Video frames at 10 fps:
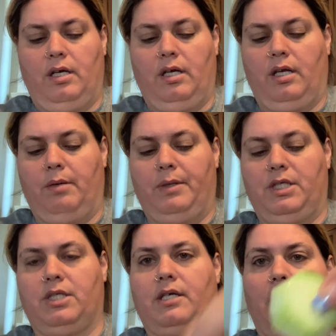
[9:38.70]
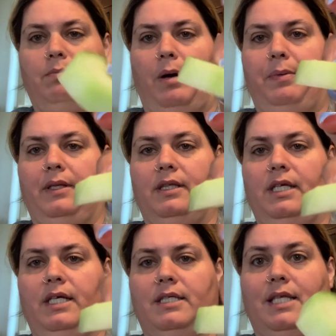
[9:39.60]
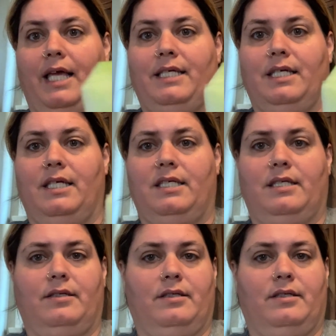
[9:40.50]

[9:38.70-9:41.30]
And I'm going to just cut them up in these slices.